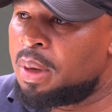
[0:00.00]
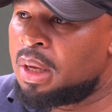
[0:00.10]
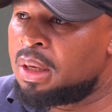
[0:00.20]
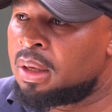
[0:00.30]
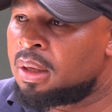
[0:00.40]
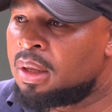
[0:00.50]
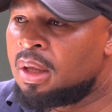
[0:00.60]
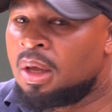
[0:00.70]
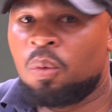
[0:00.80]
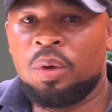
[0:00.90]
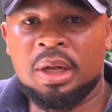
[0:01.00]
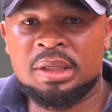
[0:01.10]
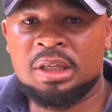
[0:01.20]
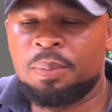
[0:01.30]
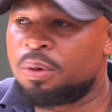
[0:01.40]
Kobedi, we
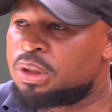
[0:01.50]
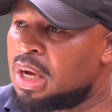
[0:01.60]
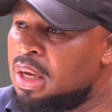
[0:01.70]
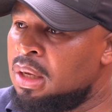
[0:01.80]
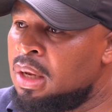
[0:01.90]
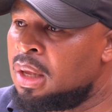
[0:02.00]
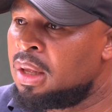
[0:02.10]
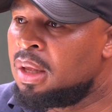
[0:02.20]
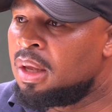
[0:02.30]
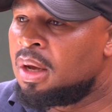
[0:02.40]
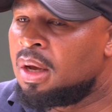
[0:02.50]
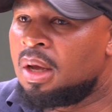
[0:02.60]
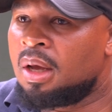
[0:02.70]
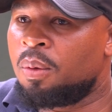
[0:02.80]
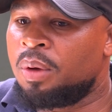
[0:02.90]
had Sipo Chaine,
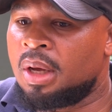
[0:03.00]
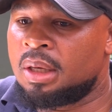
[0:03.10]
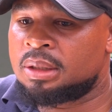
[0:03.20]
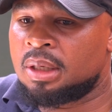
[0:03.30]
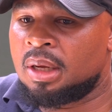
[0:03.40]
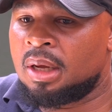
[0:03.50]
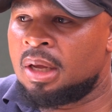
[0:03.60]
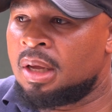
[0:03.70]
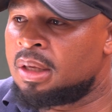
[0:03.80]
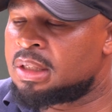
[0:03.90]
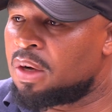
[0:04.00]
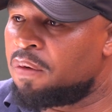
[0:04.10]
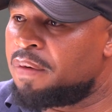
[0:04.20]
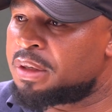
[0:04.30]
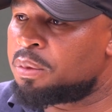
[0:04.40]
we had
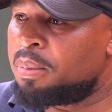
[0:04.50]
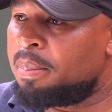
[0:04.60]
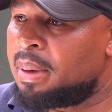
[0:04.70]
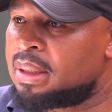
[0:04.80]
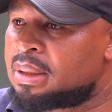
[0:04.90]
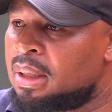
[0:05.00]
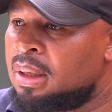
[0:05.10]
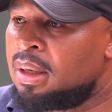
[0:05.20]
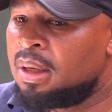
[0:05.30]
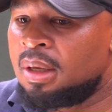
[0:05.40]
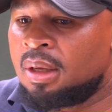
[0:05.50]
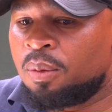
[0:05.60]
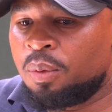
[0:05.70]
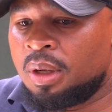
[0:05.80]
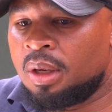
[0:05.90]
Tserfaso Mabaza,
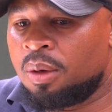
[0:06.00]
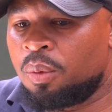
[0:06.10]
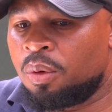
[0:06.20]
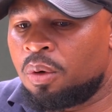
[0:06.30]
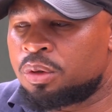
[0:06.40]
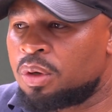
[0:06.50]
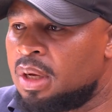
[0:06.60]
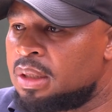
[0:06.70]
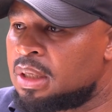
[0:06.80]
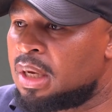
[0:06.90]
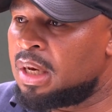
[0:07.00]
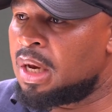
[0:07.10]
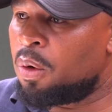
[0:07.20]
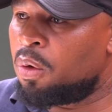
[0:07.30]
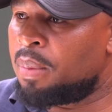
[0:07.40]
we also had
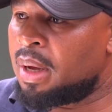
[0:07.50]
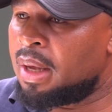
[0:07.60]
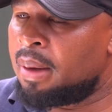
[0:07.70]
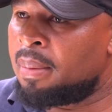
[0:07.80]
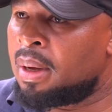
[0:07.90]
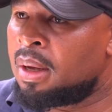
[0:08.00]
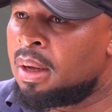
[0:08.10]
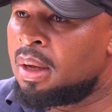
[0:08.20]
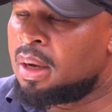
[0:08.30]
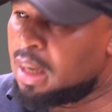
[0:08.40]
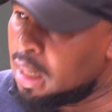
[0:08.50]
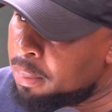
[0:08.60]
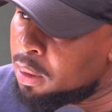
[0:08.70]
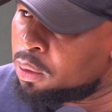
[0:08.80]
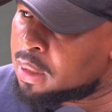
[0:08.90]
Neo Mayema,
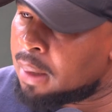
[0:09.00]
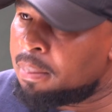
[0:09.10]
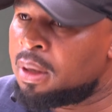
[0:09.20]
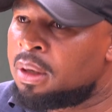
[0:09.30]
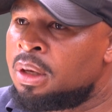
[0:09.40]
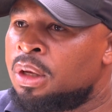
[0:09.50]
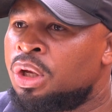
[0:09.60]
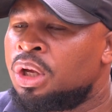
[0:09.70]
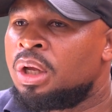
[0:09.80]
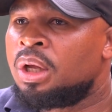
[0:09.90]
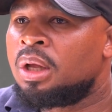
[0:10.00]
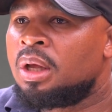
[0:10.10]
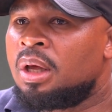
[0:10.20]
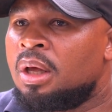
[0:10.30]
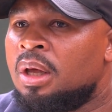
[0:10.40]
Kabelo Tlamini,
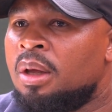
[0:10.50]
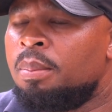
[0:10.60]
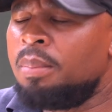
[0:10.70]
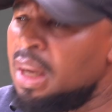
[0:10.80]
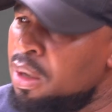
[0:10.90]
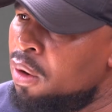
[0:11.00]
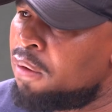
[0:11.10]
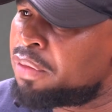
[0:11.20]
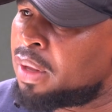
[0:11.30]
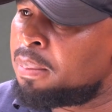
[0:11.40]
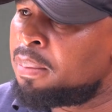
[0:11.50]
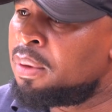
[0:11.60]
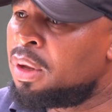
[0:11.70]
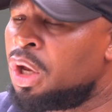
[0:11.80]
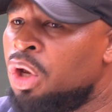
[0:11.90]
many of them,
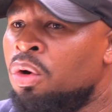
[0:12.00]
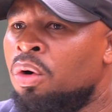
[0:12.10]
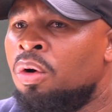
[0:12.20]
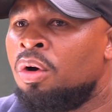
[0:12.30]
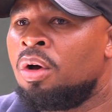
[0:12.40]
you know.